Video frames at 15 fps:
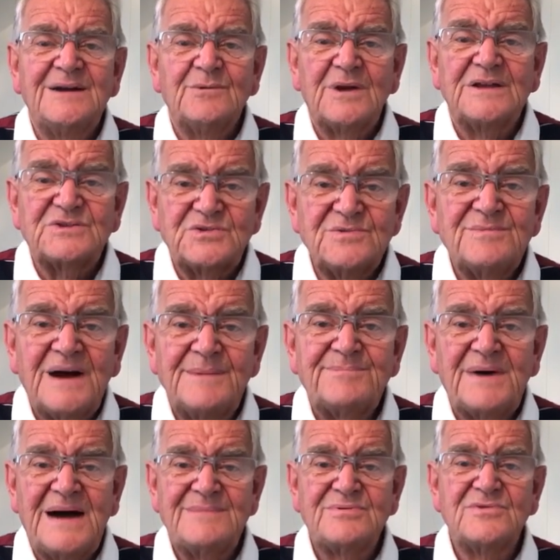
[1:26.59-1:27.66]
well, I do my
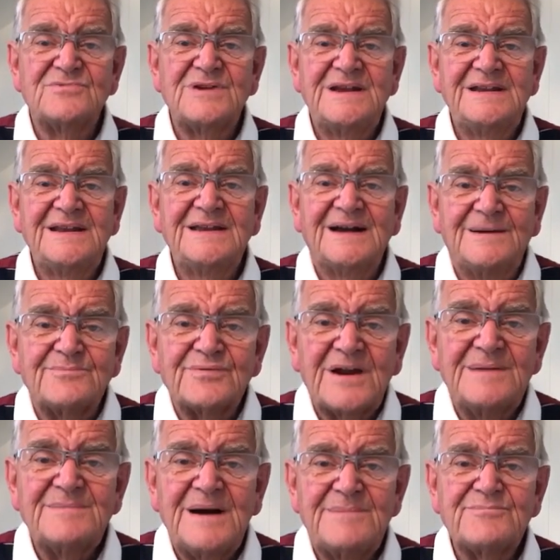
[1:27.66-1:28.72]
Bible reading, I
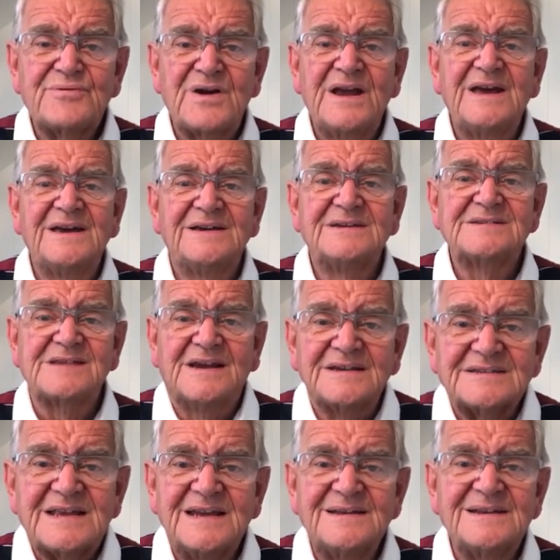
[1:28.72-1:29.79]
pray my prayers, I
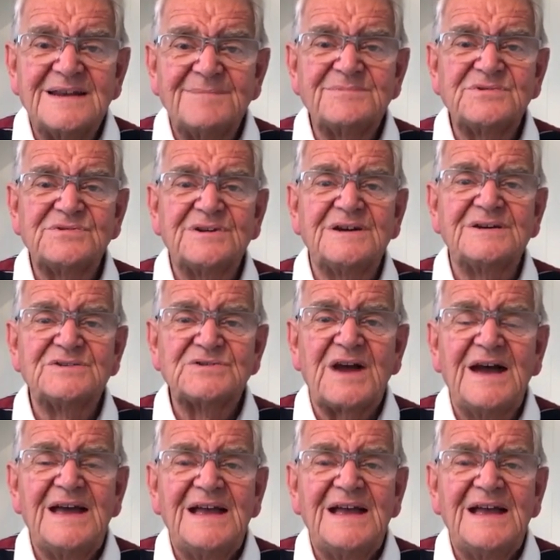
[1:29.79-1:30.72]
attend the church,